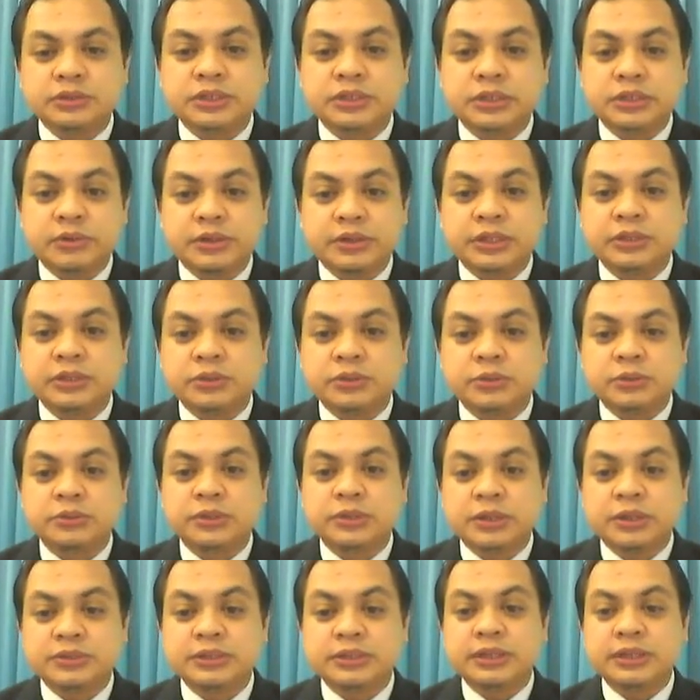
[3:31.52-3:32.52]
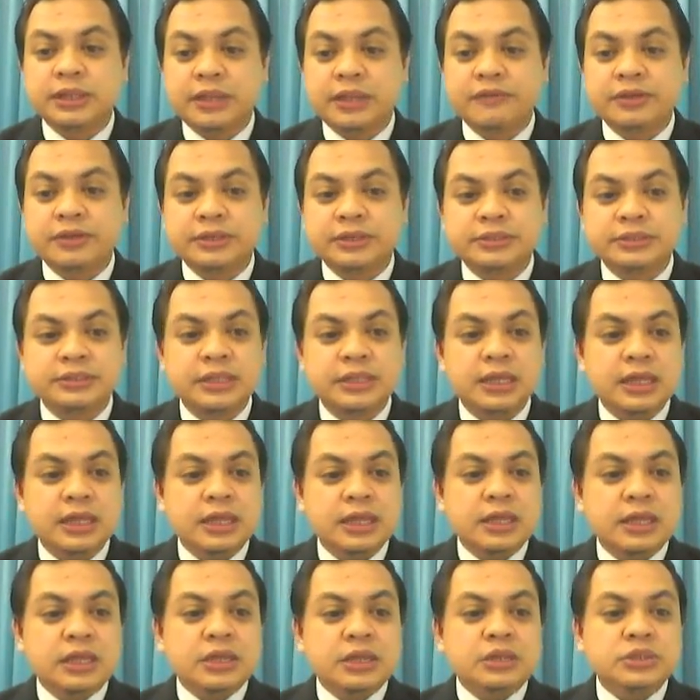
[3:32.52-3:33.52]
January 2011.
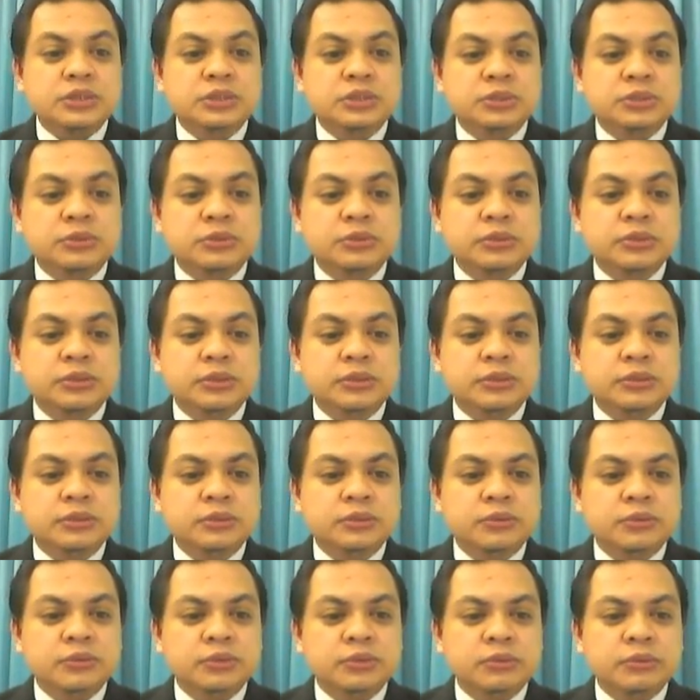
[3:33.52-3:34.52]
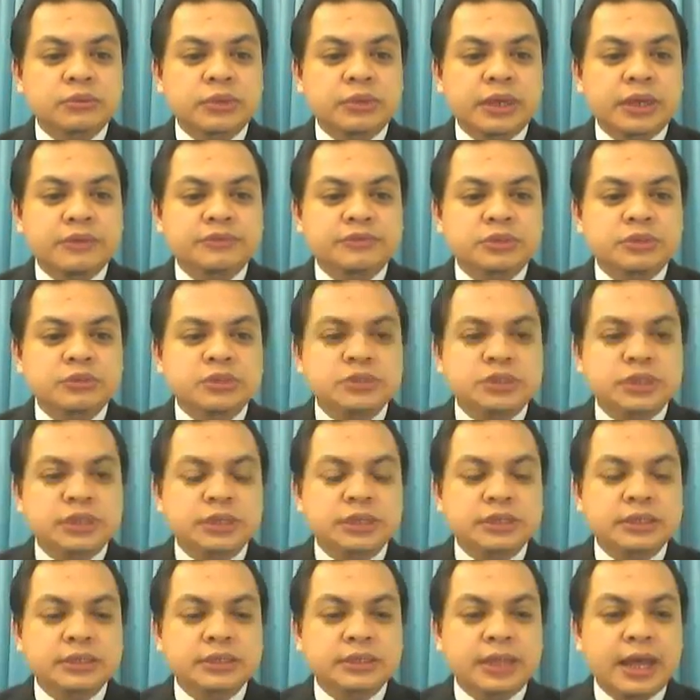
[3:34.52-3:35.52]
So we have
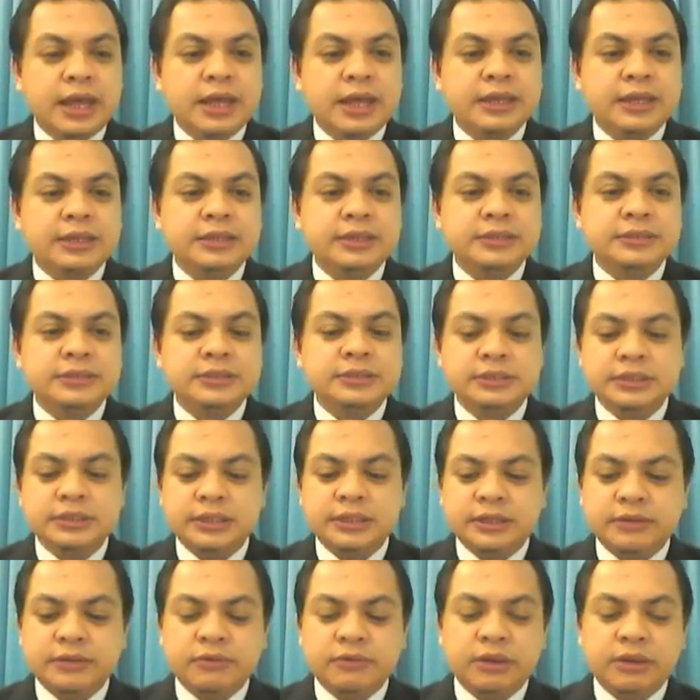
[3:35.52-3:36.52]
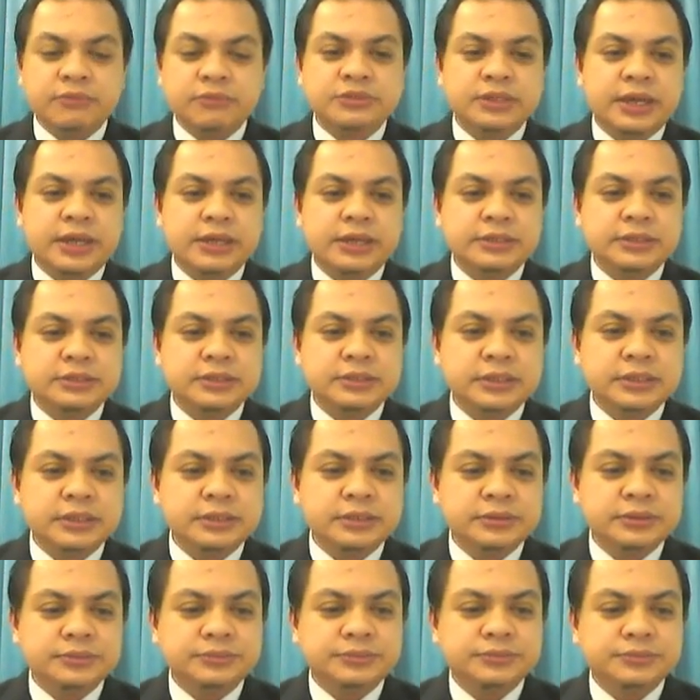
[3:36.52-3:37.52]
chosen 9 websites
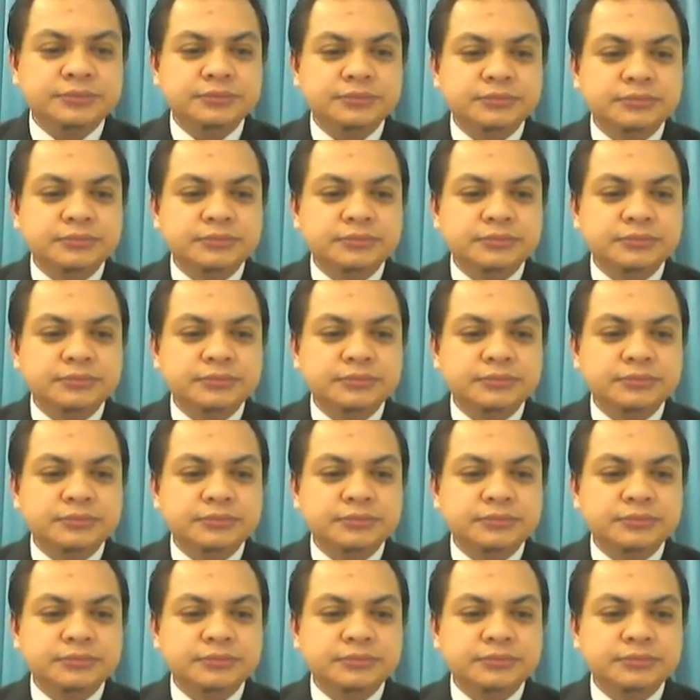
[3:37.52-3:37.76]
here.